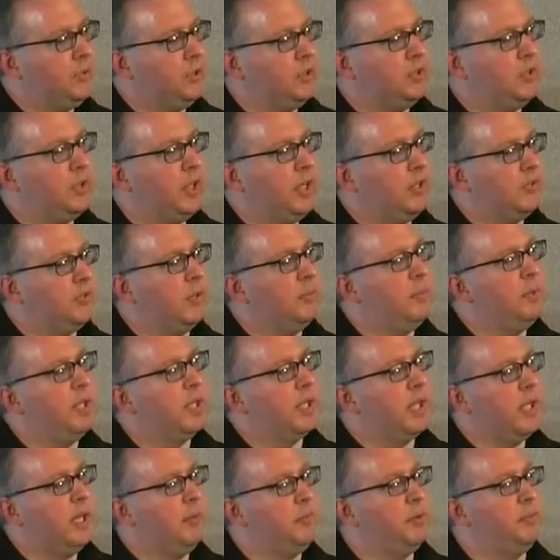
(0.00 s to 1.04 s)
that was a change. I mean,
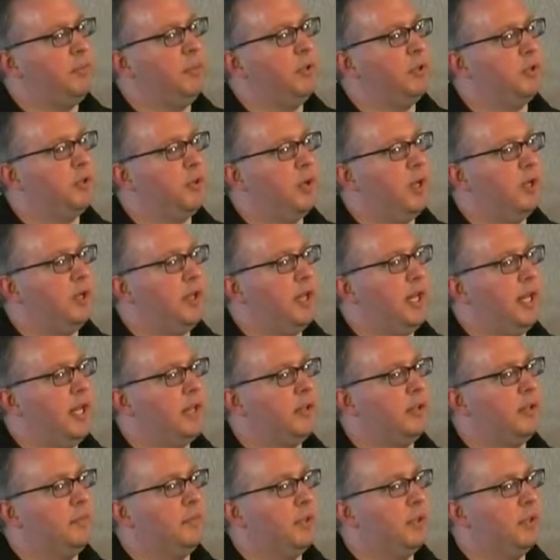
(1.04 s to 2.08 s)
the Campbell administration
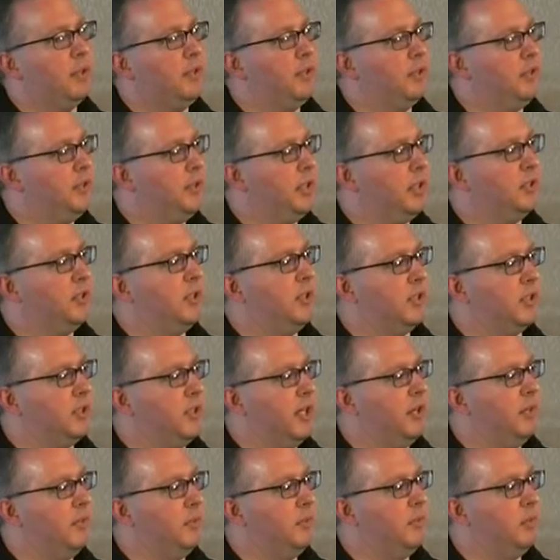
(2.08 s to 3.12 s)
had something called the
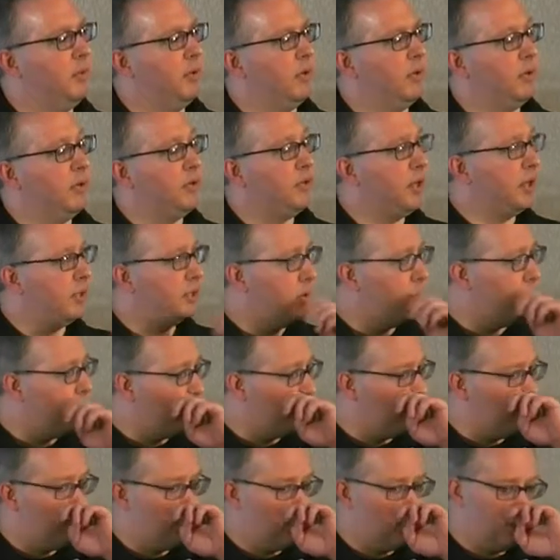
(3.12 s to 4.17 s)
668 report or
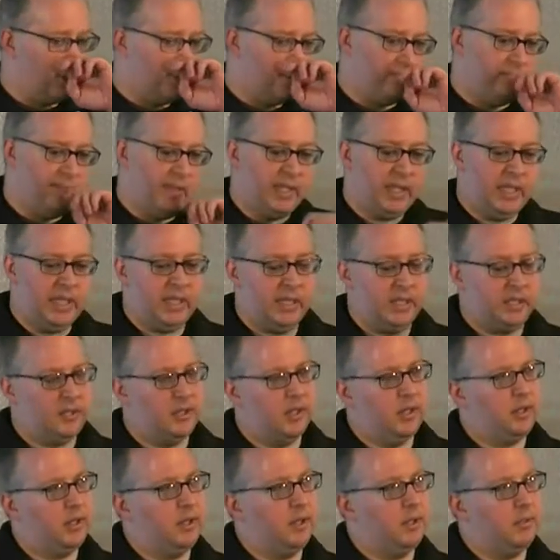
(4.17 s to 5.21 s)
601 report,
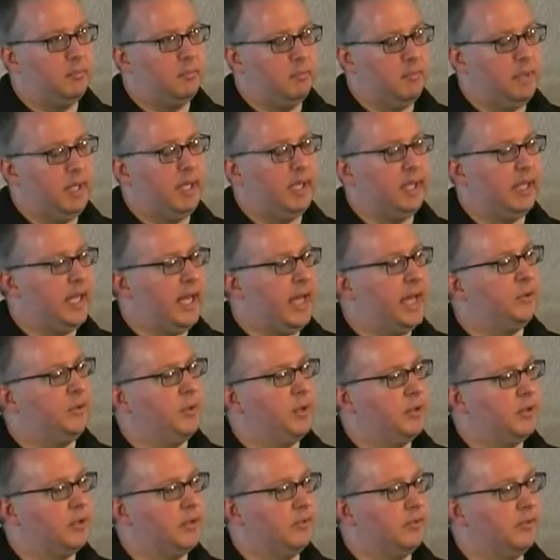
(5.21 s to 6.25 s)
uh, meaning the
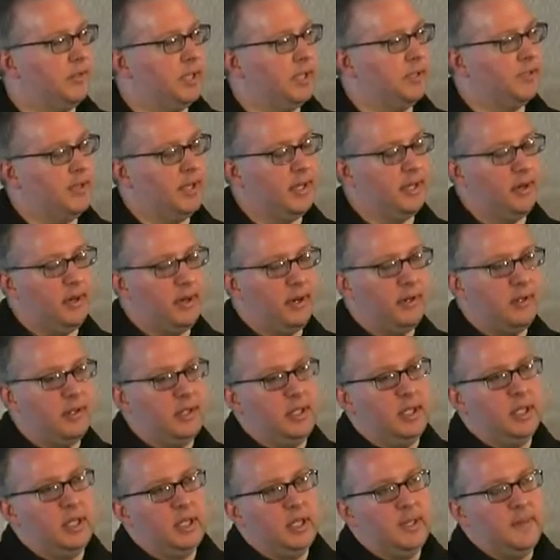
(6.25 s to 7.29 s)
address of uh, City Hall.
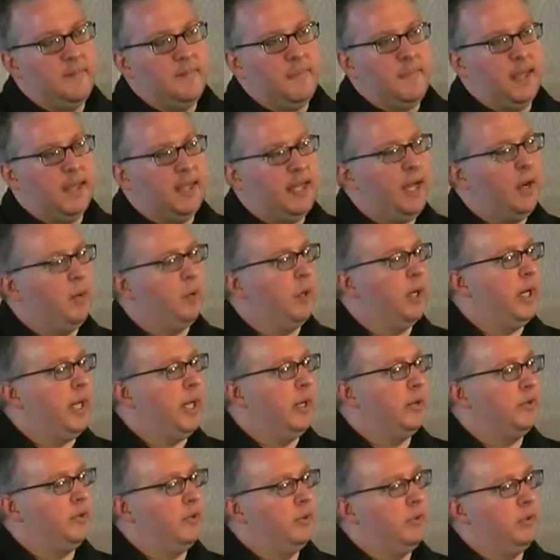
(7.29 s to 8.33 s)
And that went
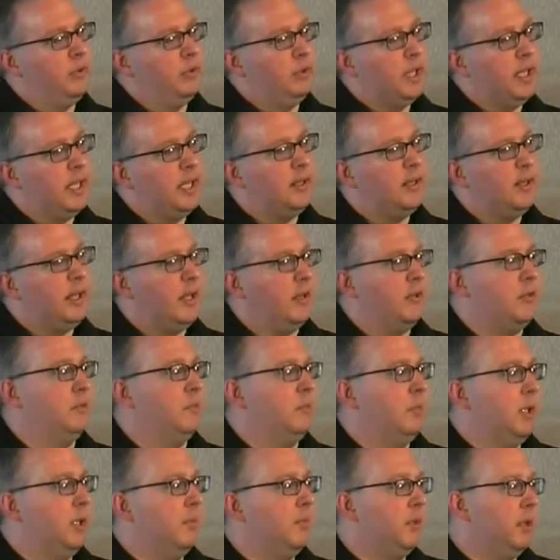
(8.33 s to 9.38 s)
out to
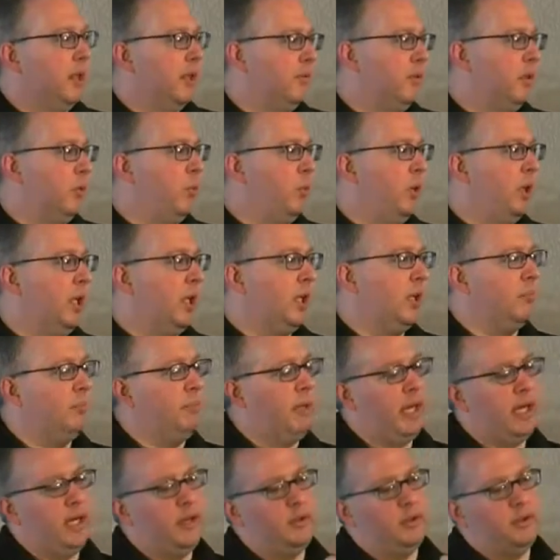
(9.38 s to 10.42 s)
10,000 people every week
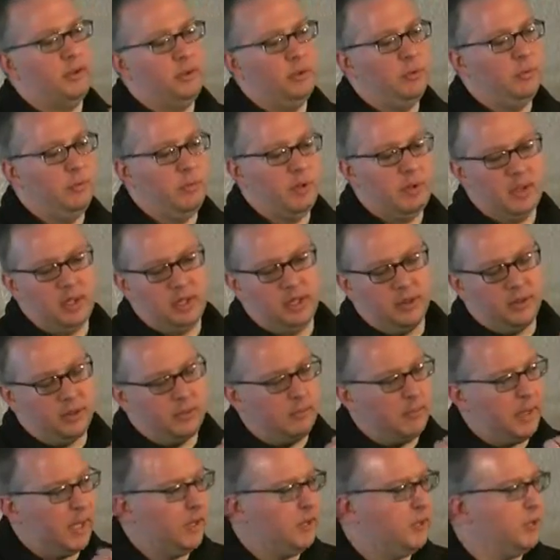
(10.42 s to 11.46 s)
about new, you know,
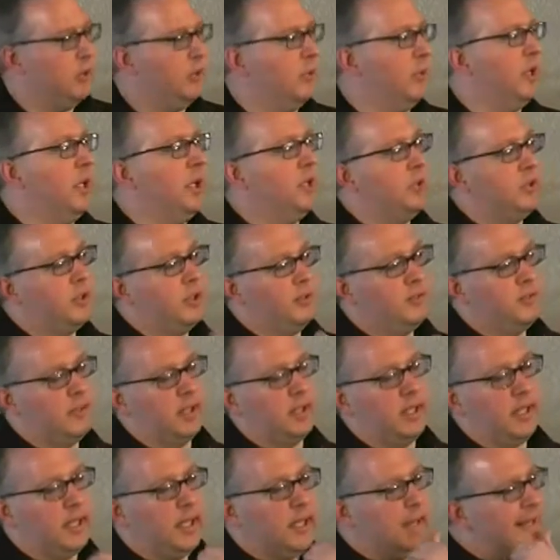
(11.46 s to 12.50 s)
the mayor's new initiatives
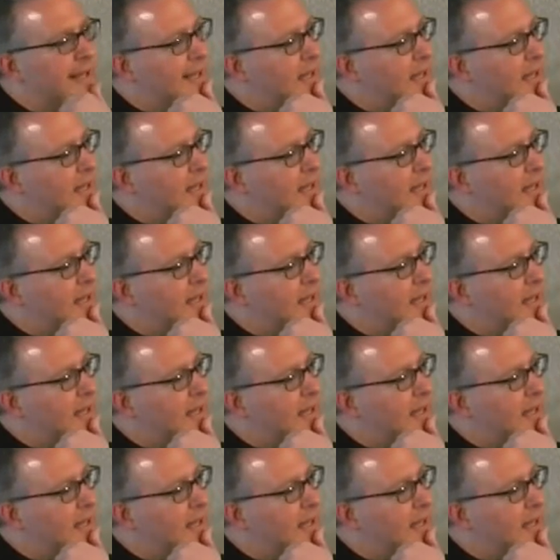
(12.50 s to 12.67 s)
and